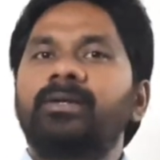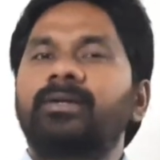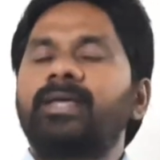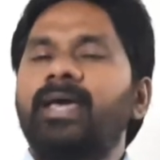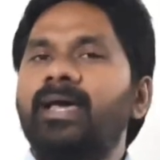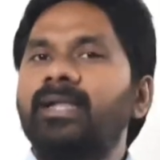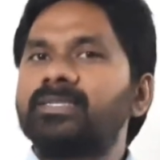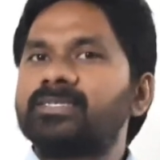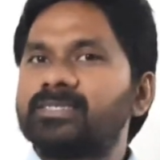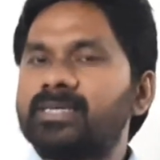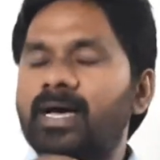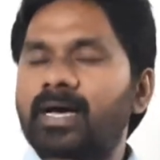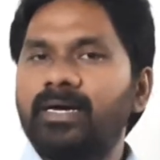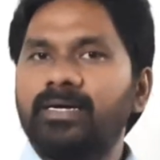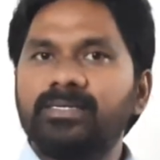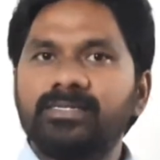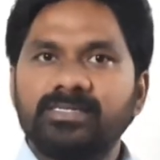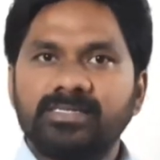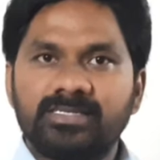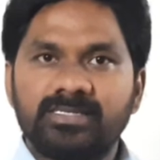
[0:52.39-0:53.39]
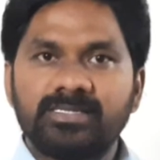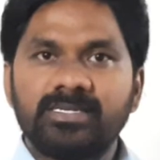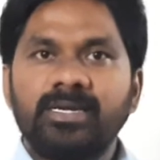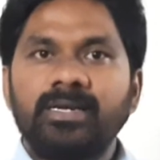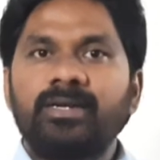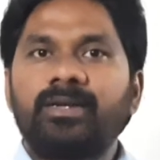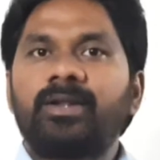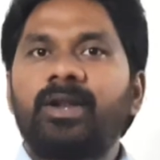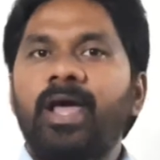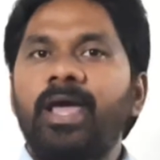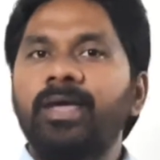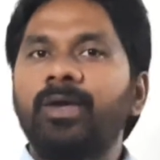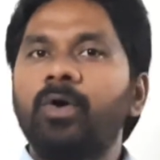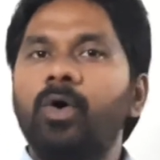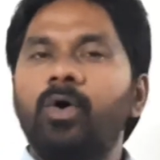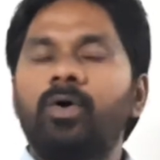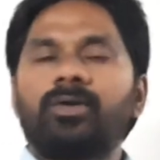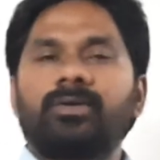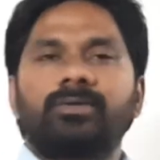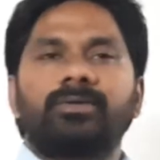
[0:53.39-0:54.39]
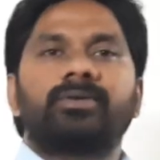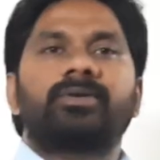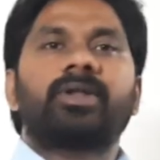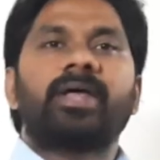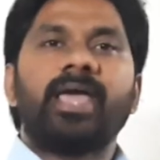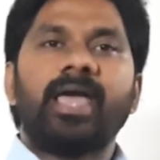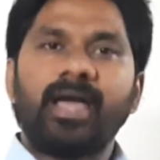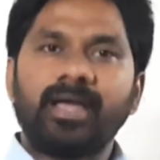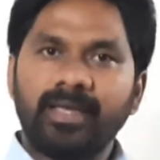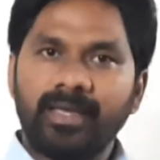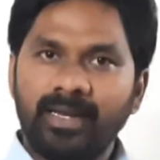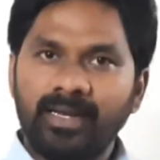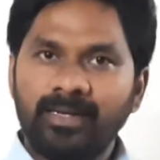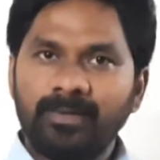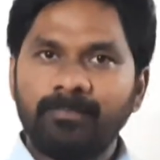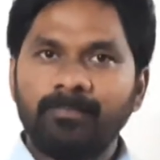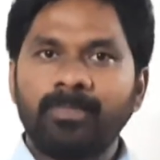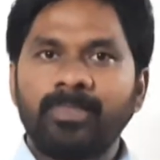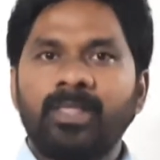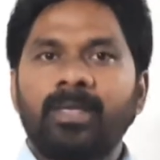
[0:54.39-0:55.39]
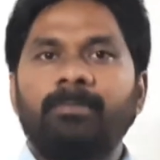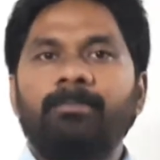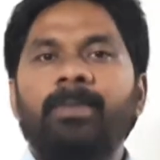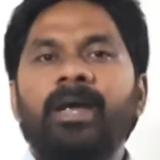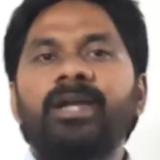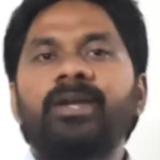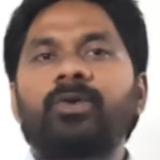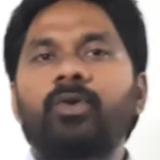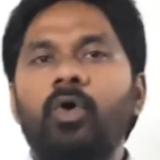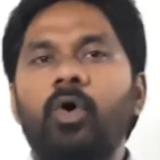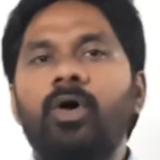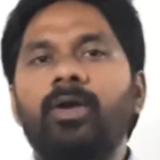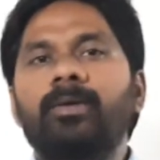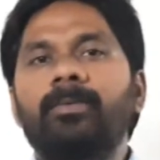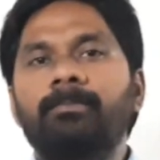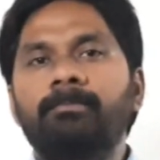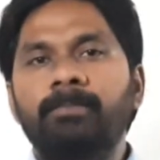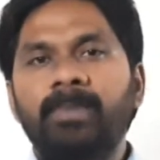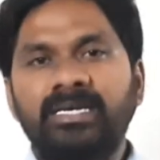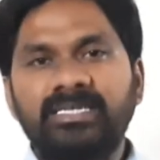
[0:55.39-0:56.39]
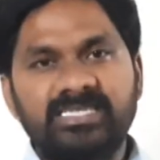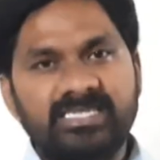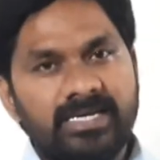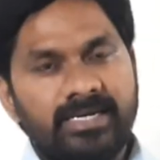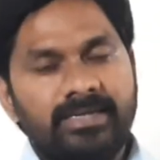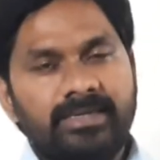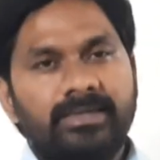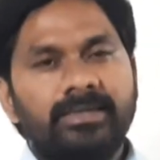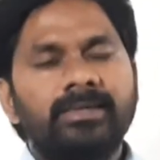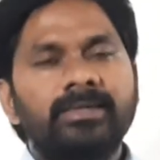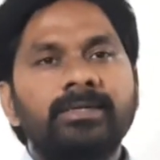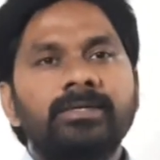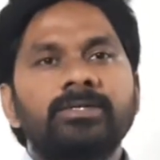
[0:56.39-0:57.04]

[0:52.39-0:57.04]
tells us trigon, triangle, metron, measure.